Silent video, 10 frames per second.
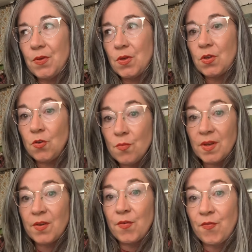
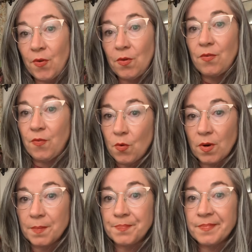human full
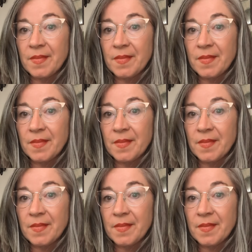form